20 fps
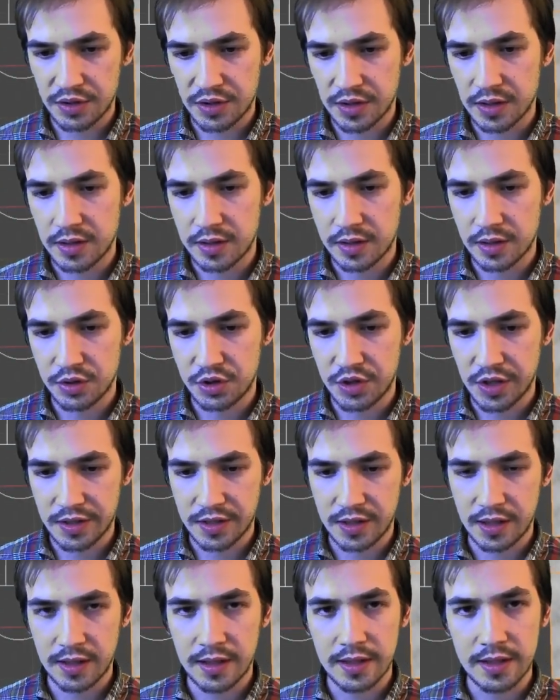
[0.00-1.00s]
just
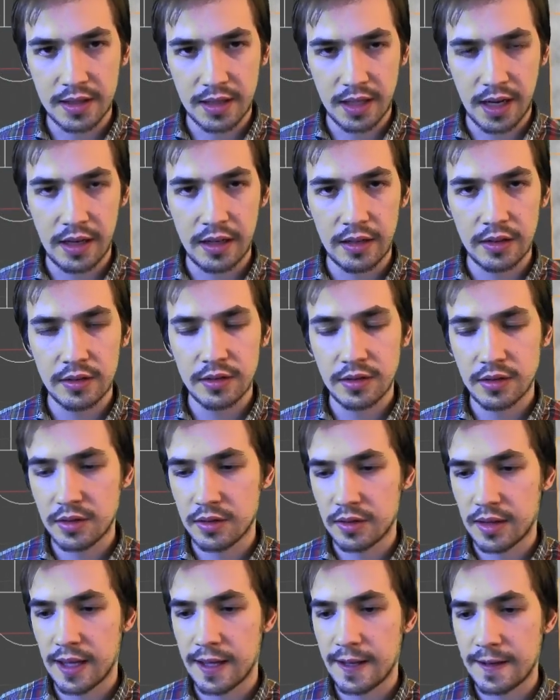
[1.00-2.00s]
adjusting the scale
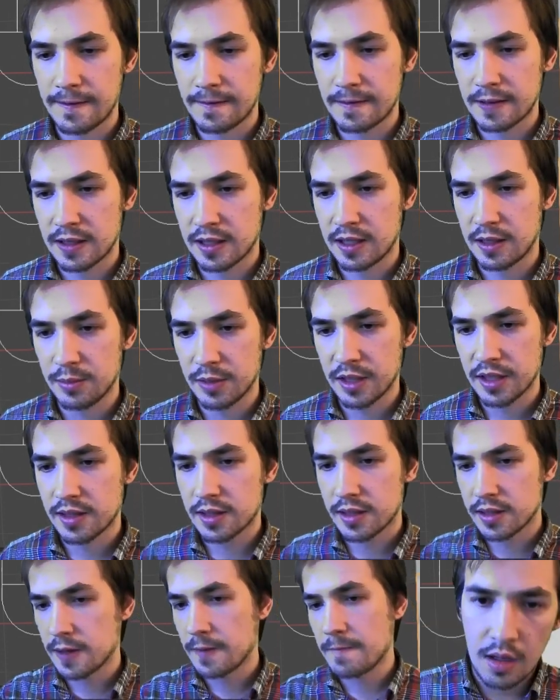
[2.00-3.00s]
so that it's
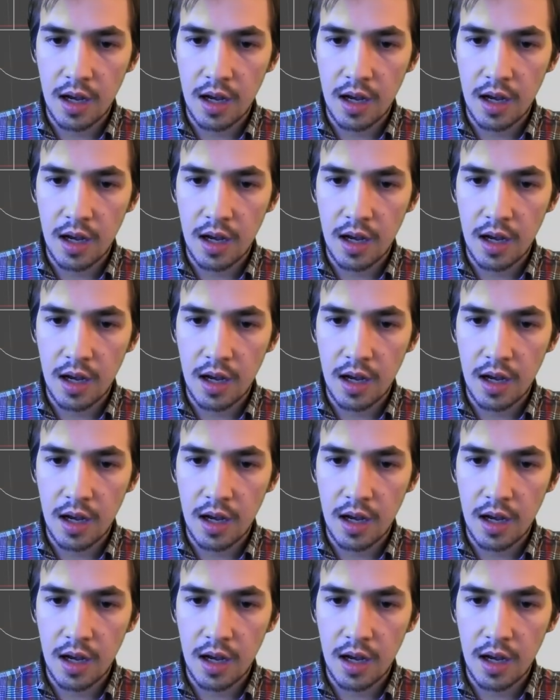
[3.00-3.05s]
seamless.